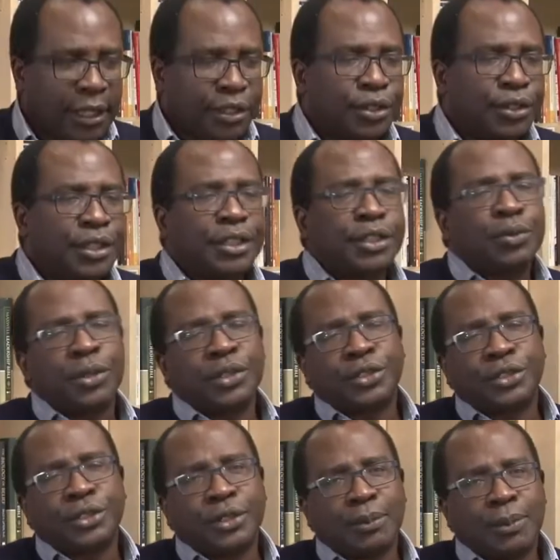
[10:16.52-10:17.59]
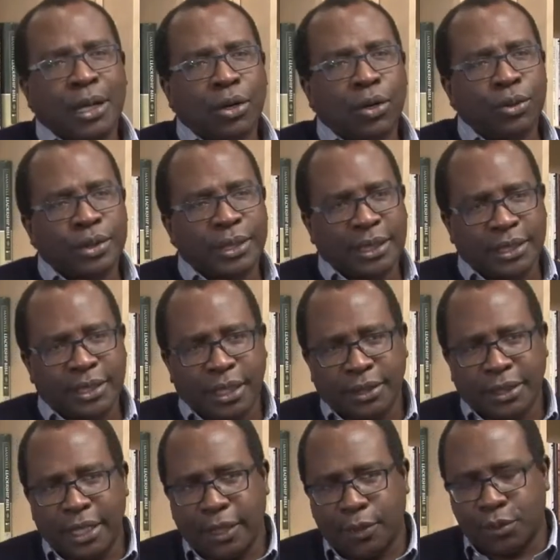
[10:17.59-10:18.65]
So this is one thought about goal setting that
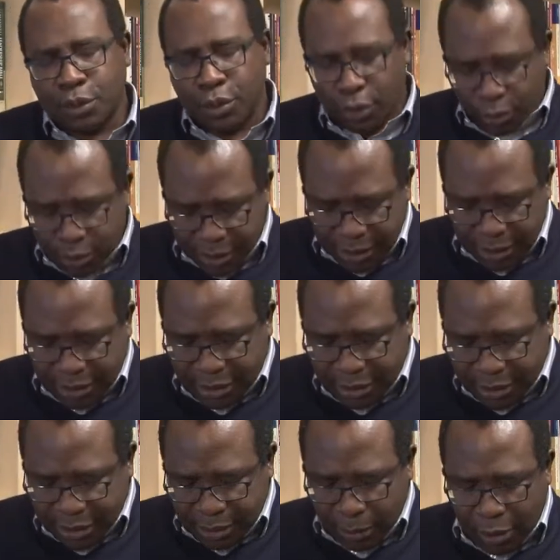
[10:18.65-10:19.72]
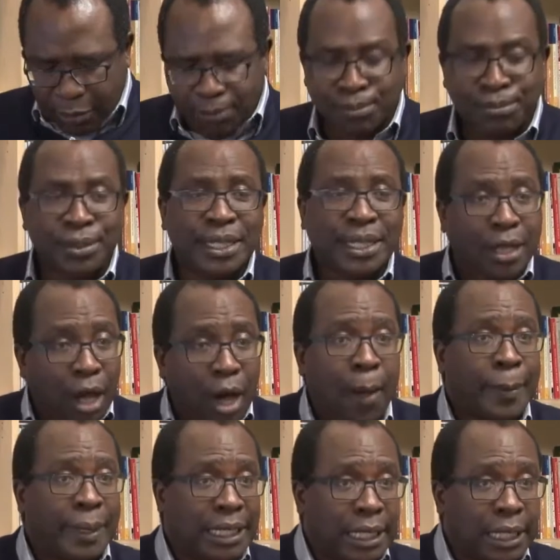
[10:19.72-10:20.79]
will help you. Goal setting is about
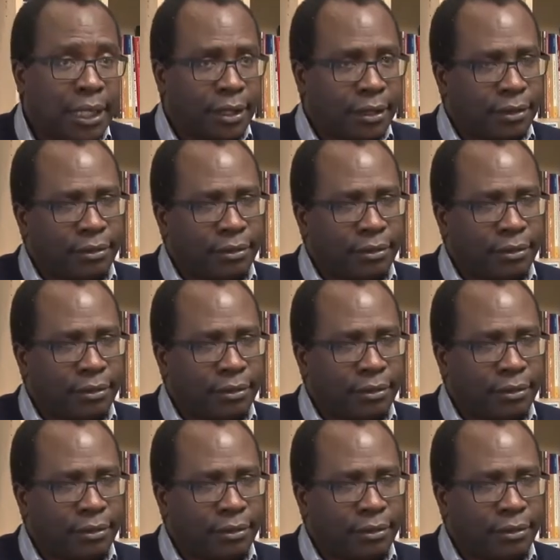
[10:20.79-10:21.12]
becoming.